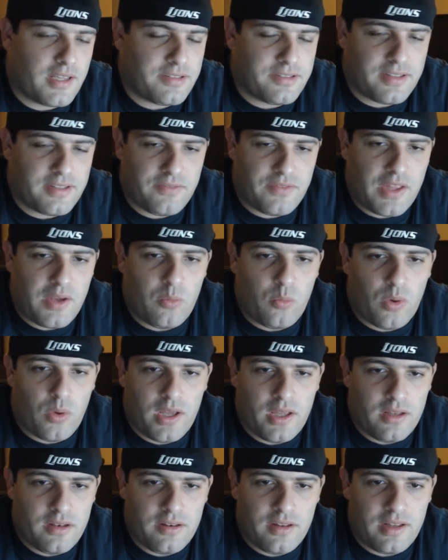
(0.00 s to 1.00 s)
like I said, if they
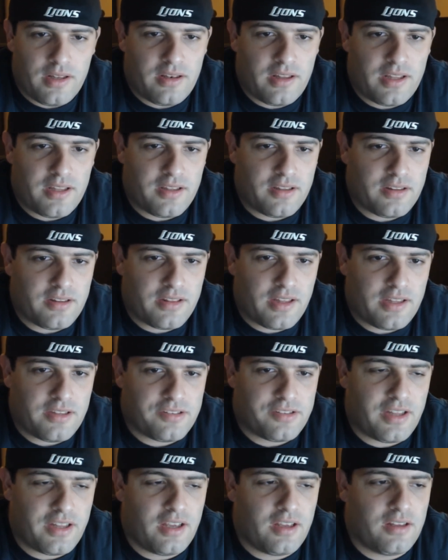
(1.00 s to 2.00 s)
win, then
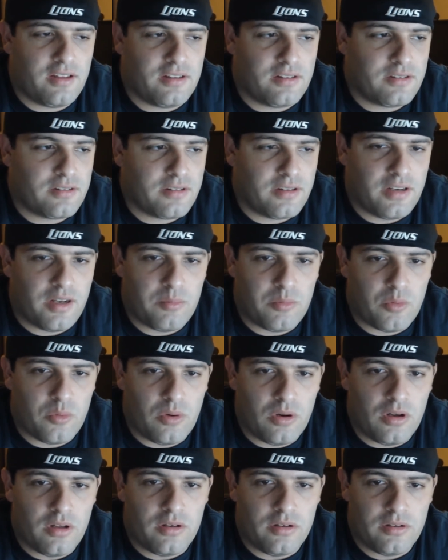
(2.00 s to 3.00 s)
they stay the number
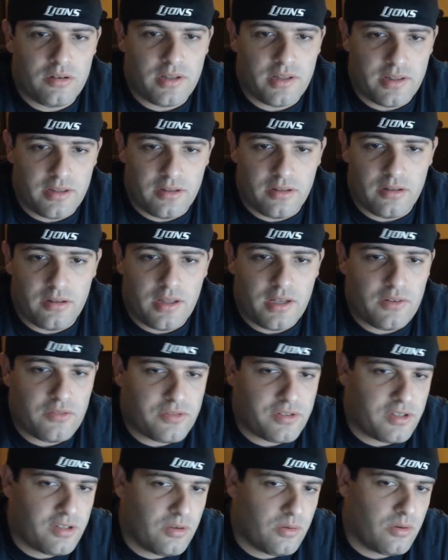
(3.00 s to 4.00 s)
one in the
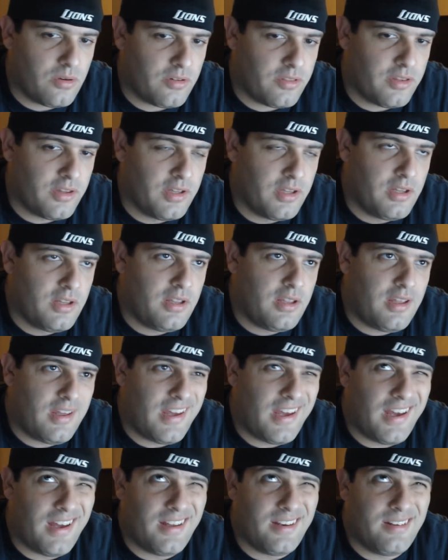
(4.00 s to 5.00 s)
NFC North
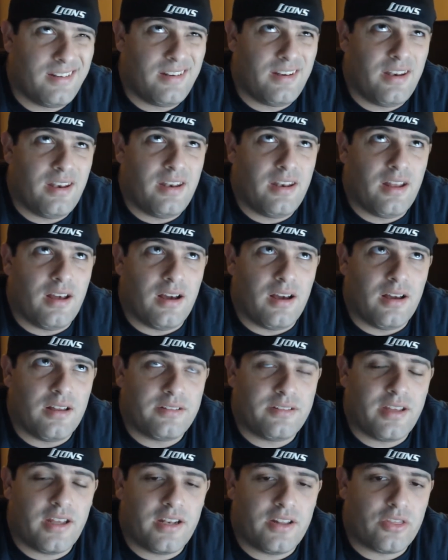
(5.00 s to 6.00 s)
at
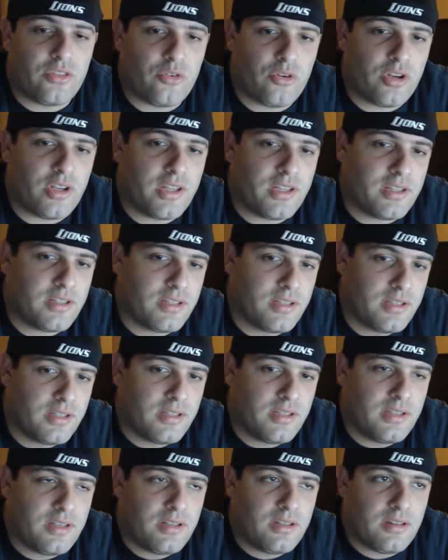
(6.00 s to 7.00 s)
10-3.
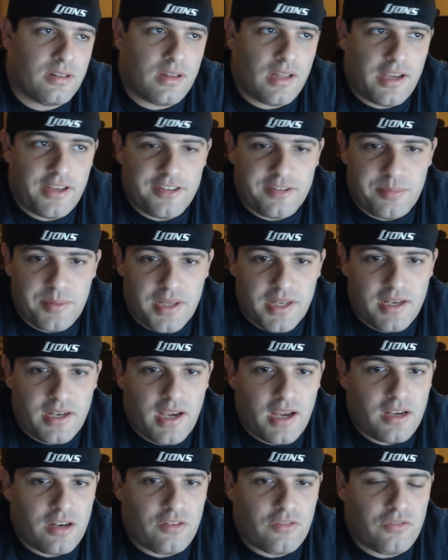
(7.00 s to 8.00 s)
The Lions
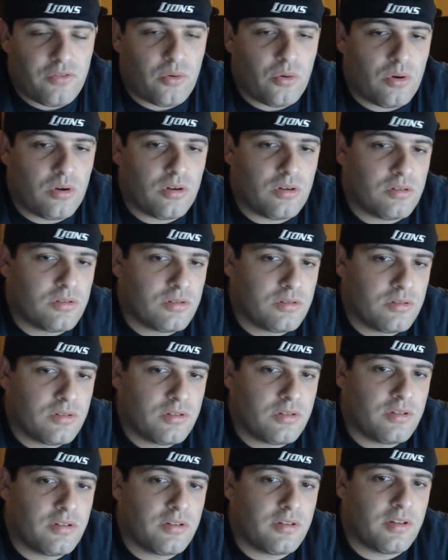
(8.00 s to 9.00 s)
being 9-4,
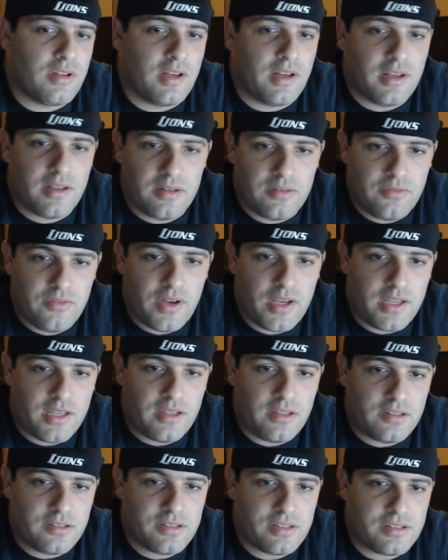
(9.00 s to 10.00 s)

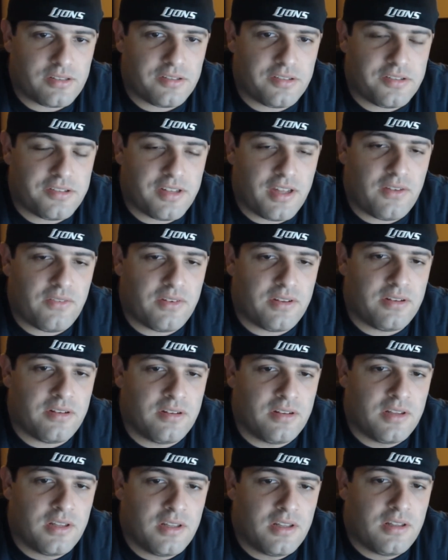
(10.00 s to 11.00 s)
Vikings
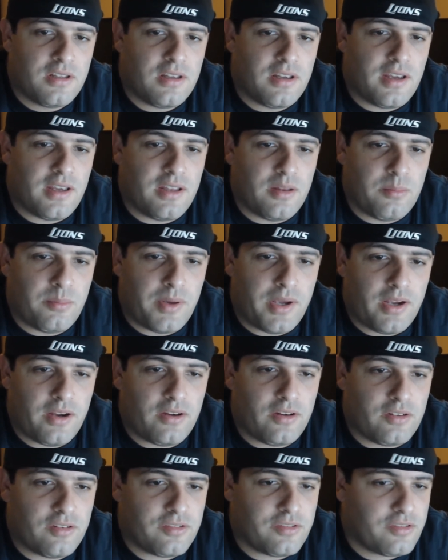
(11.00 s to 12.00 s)
6-7, and the
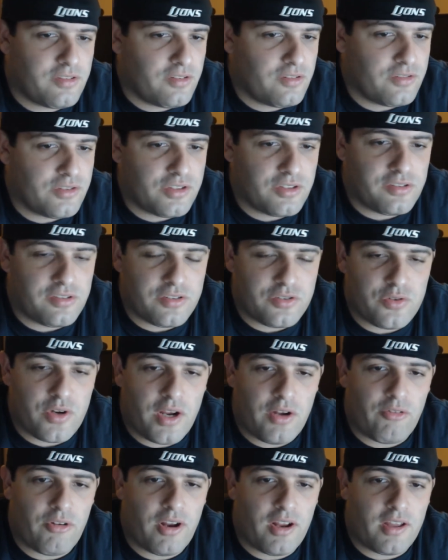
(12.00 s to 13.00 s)
Bears are just a
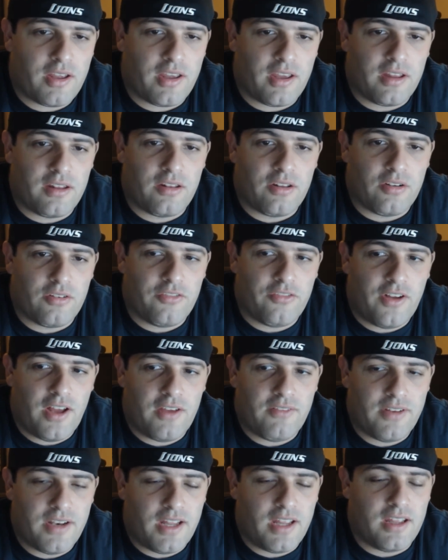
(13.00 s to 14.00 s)
train wreck, and they're
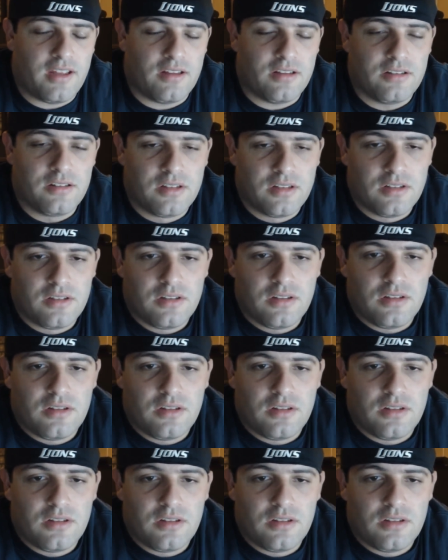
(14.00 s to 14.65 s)
5-8.